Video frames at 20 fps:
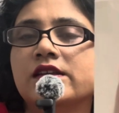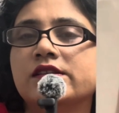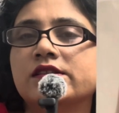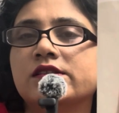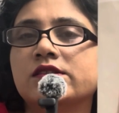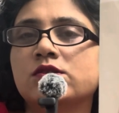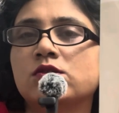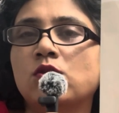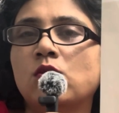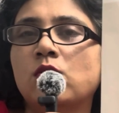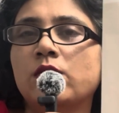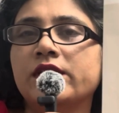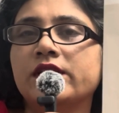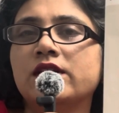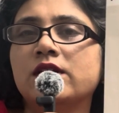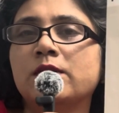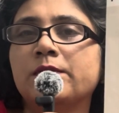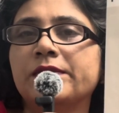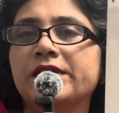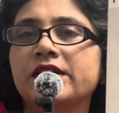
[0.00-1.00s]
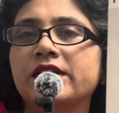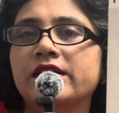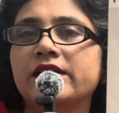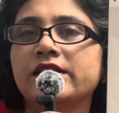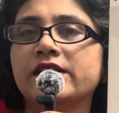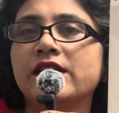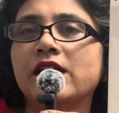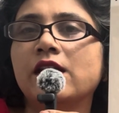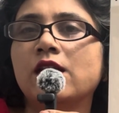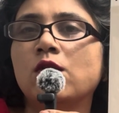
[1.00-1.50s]
sew it up in a
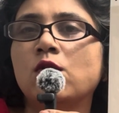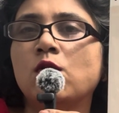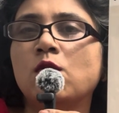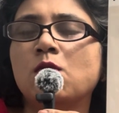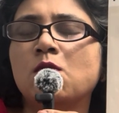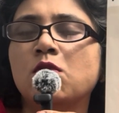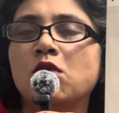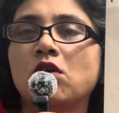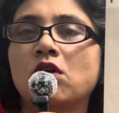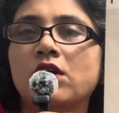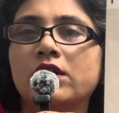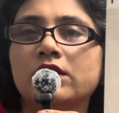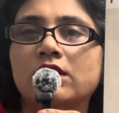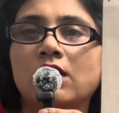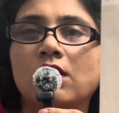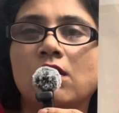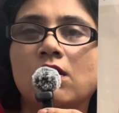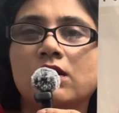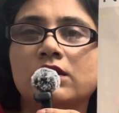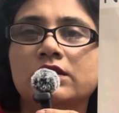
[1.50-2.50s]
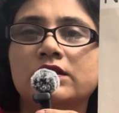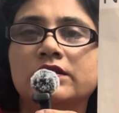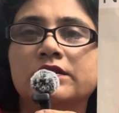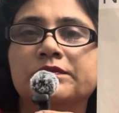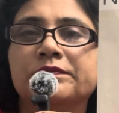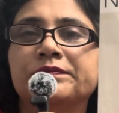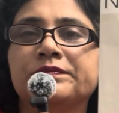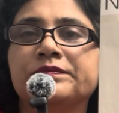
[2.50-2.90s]
yellow broadcloth,